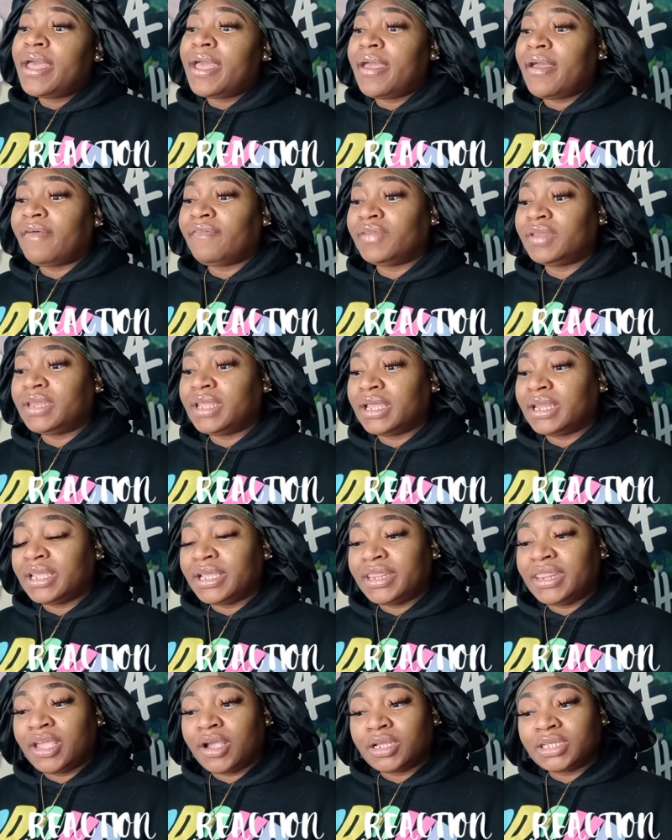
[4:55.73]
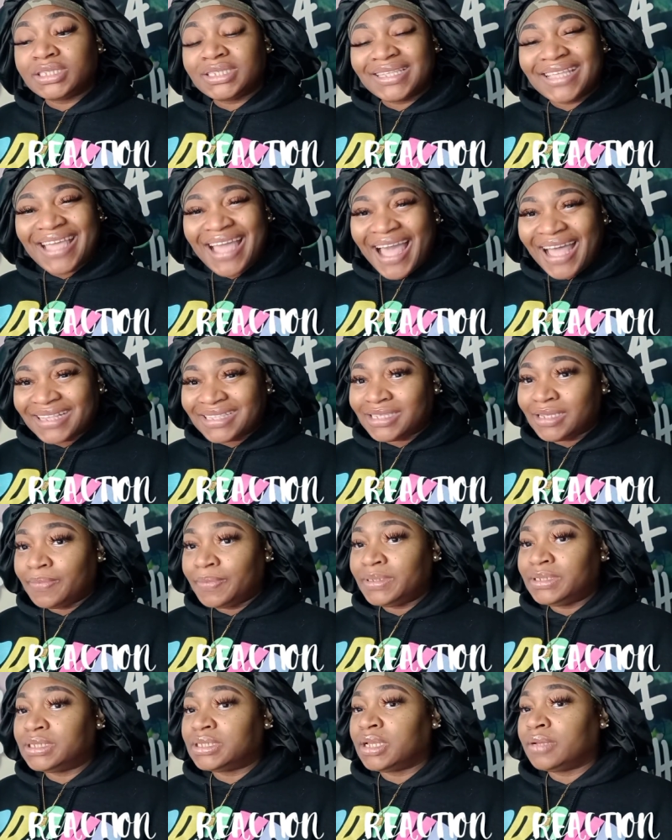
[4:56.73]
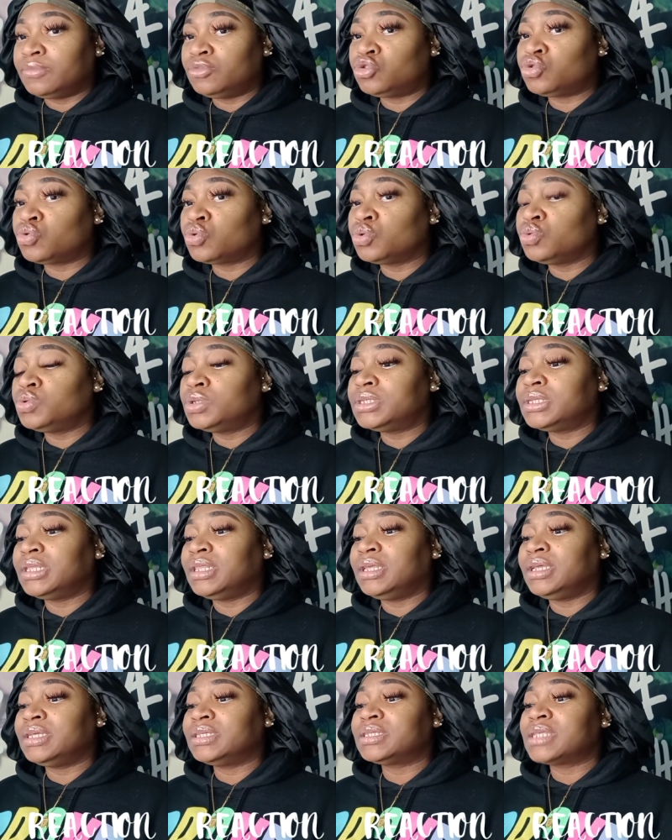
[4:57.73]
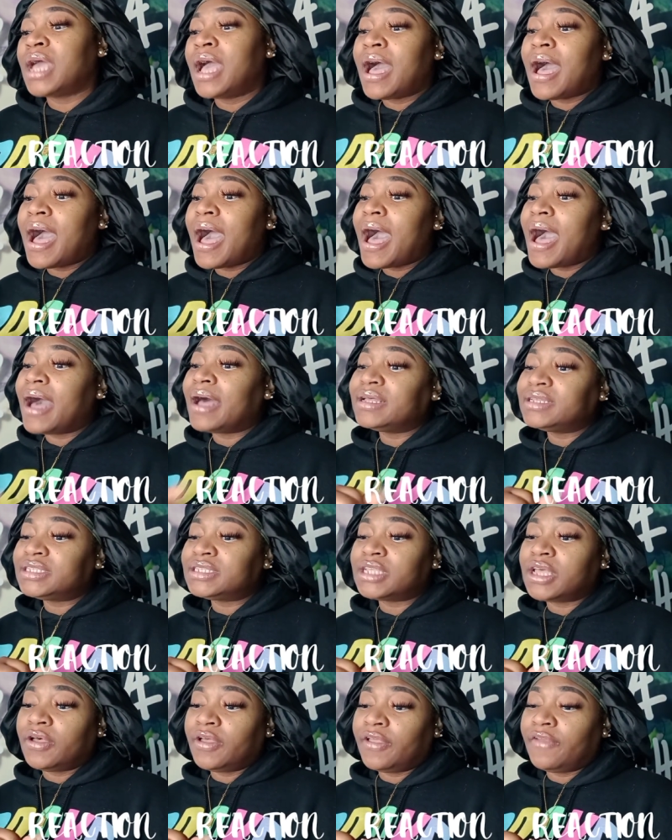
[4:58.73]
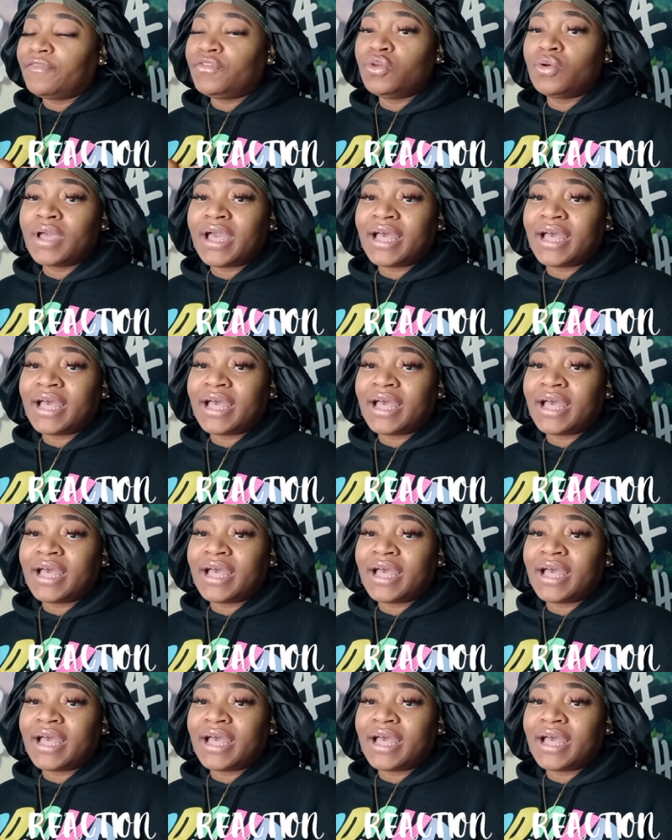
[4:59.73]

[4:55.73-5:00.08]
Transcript: Evidently, there's got to be some truth to this. Also, if you